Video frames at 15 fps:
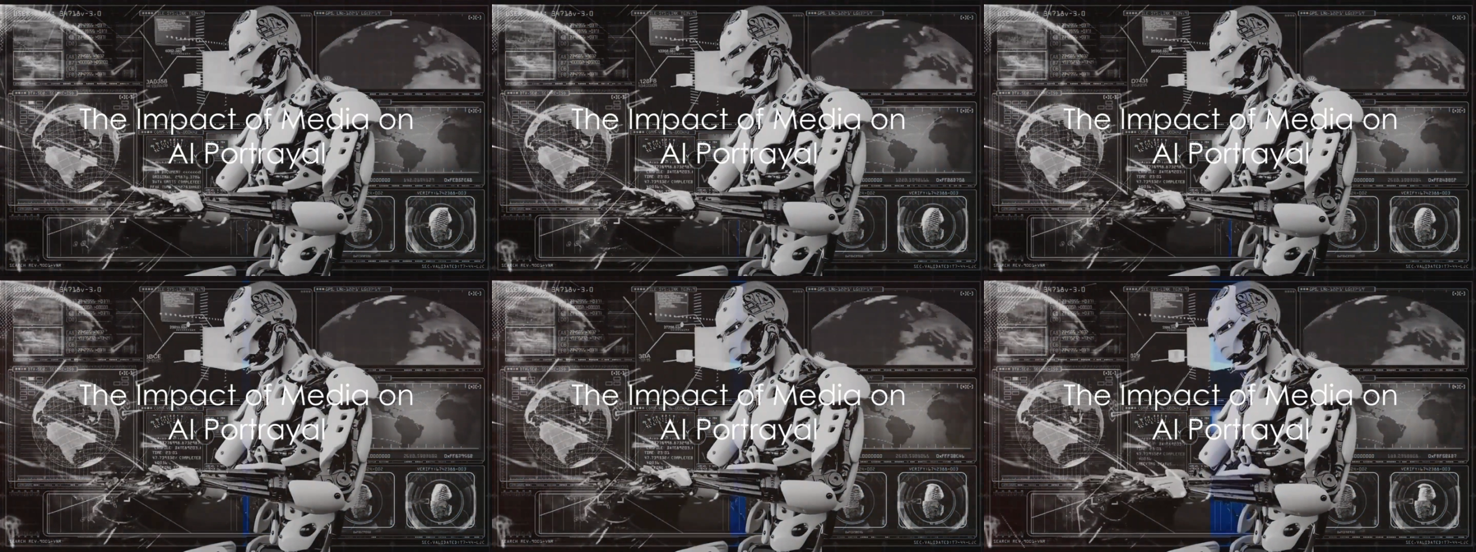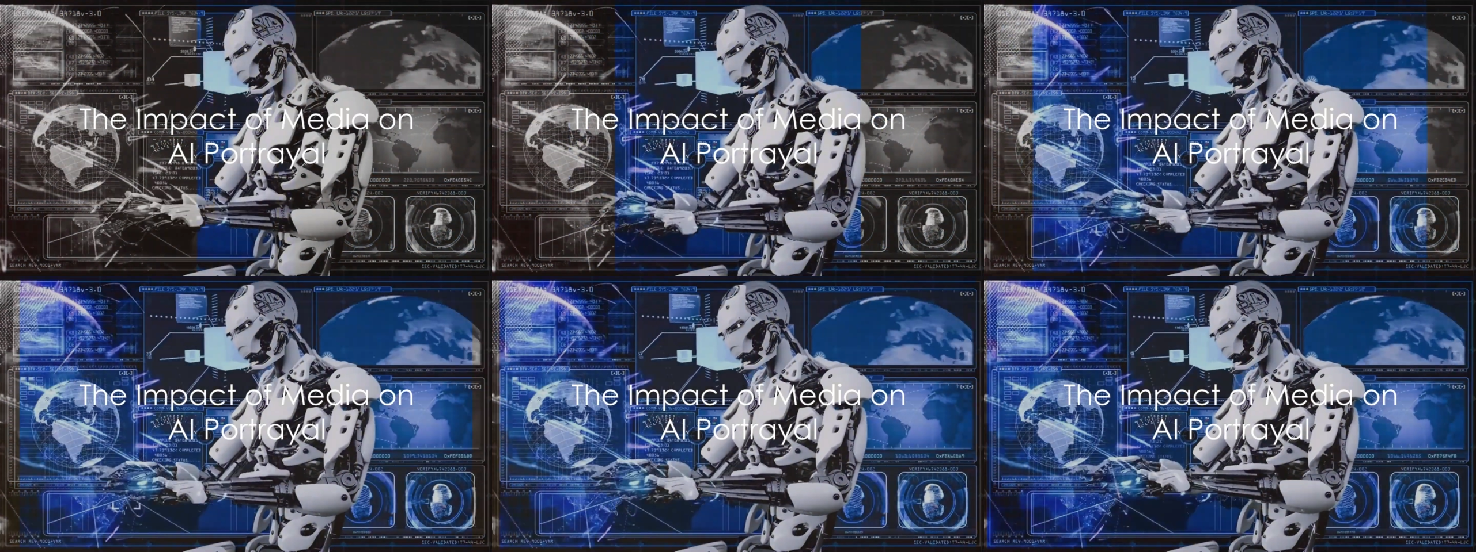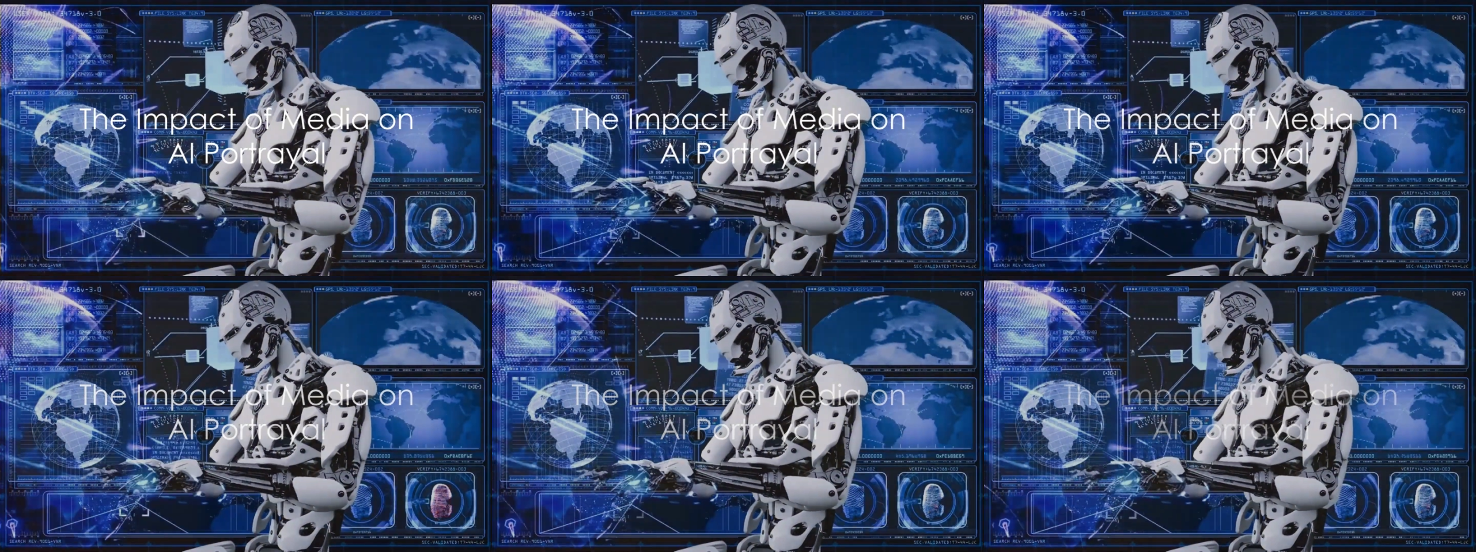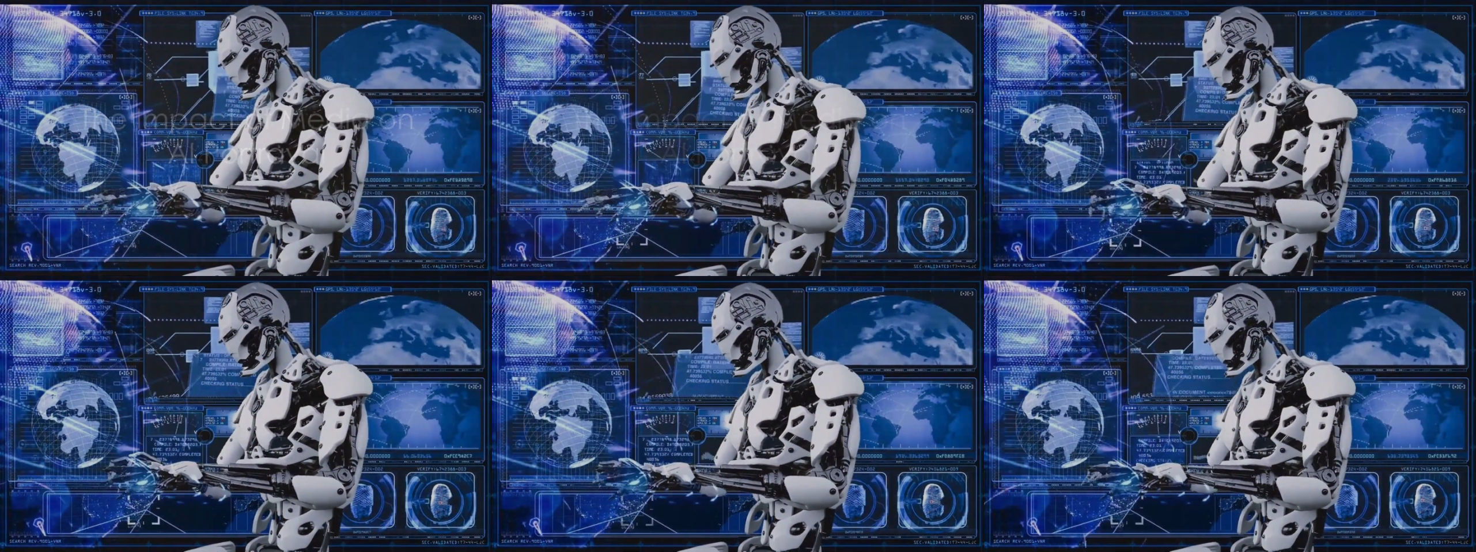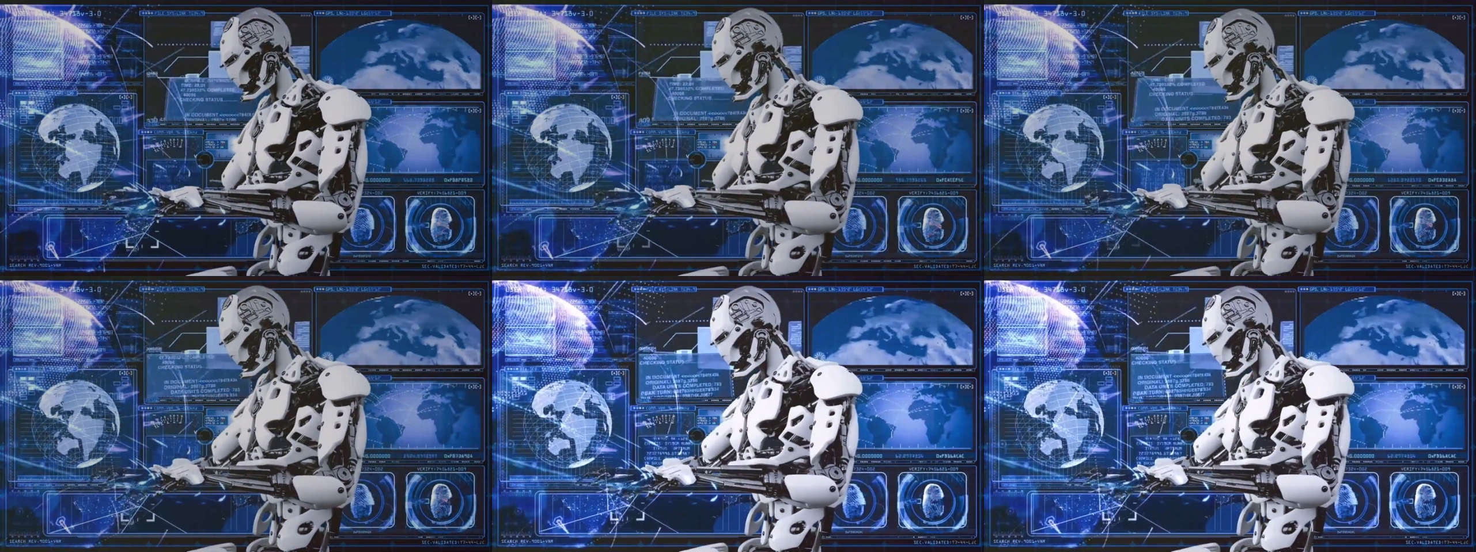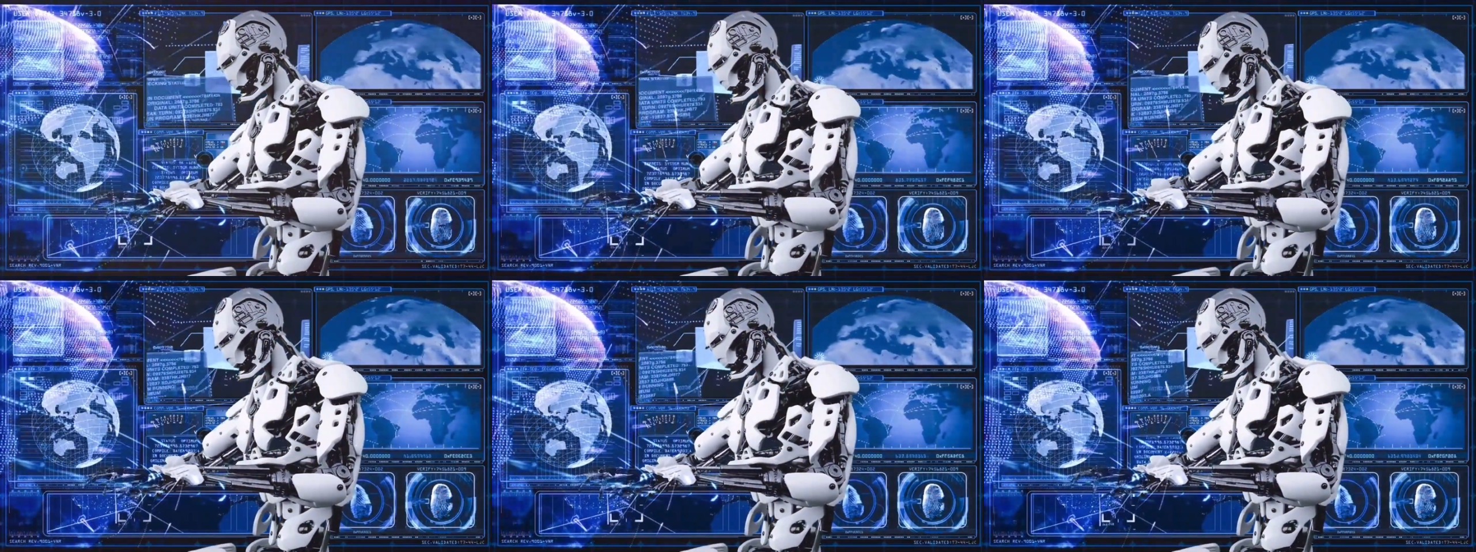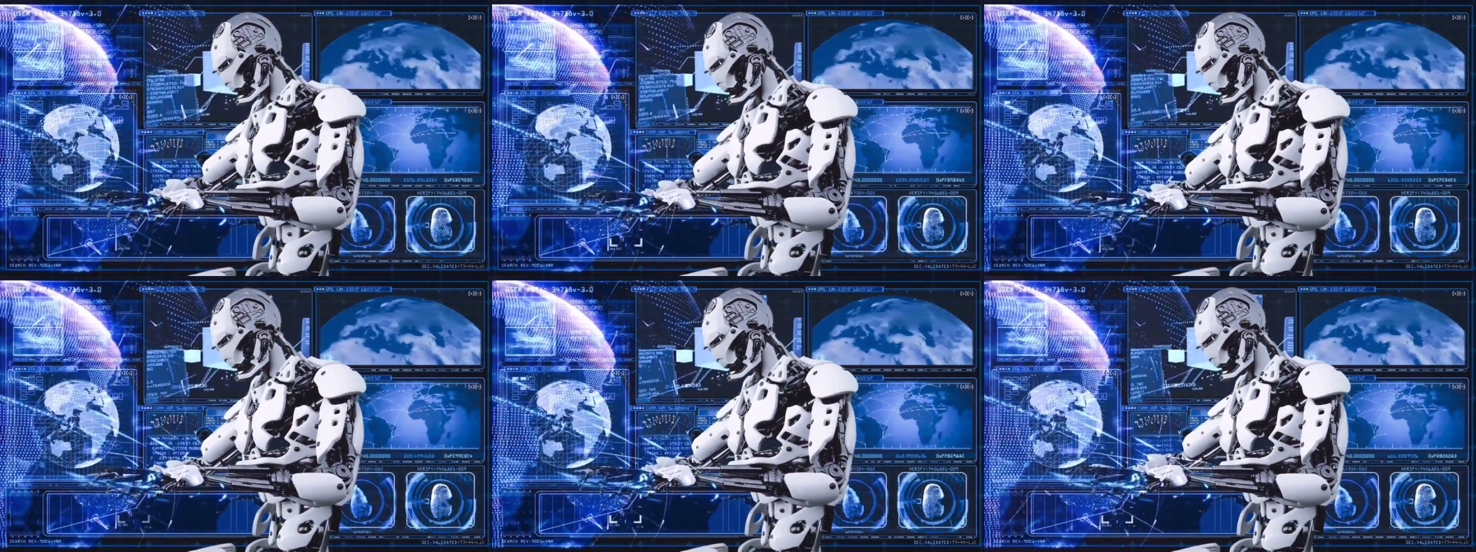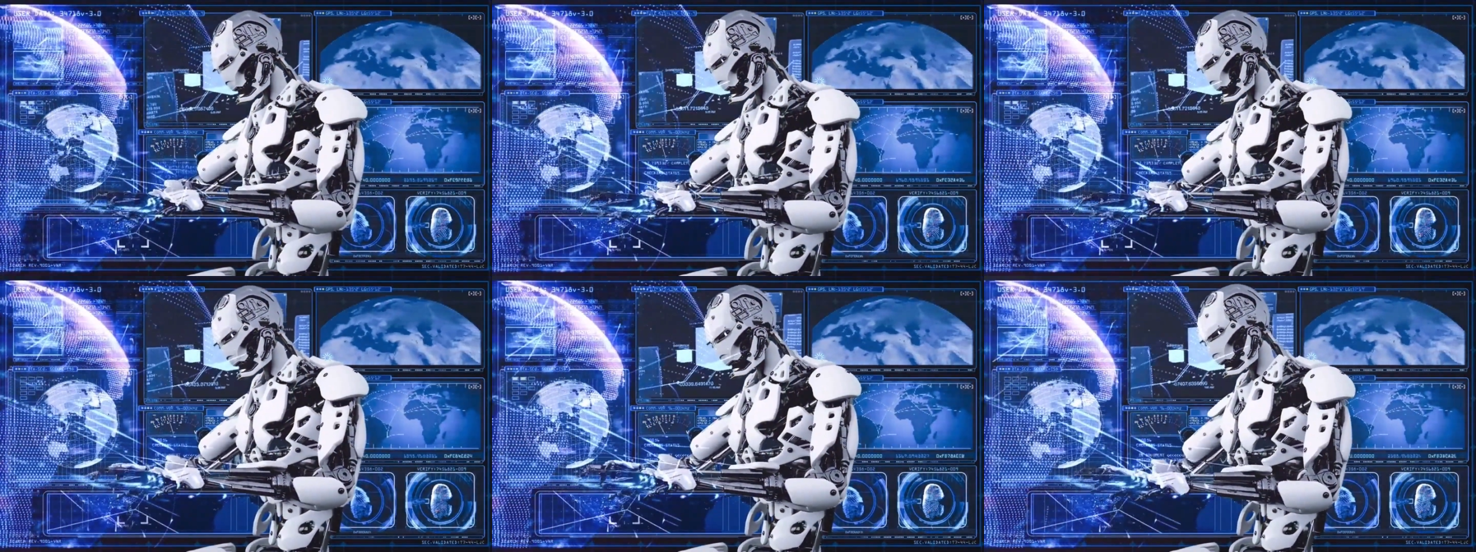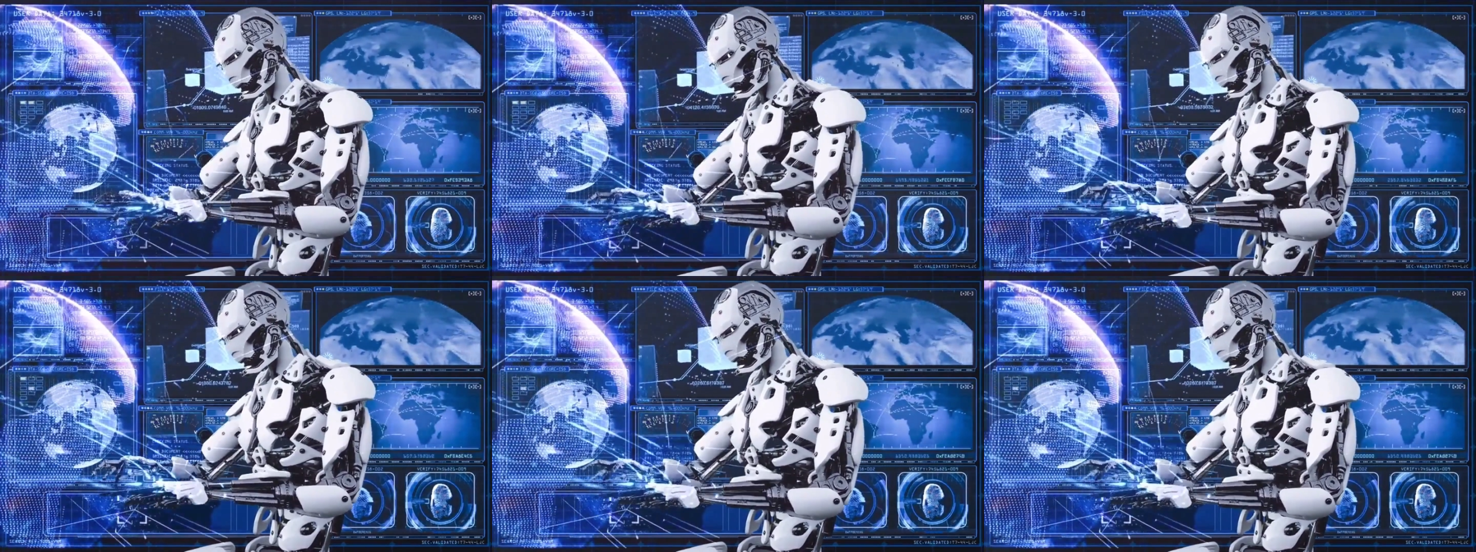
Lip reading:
(no speaker visible)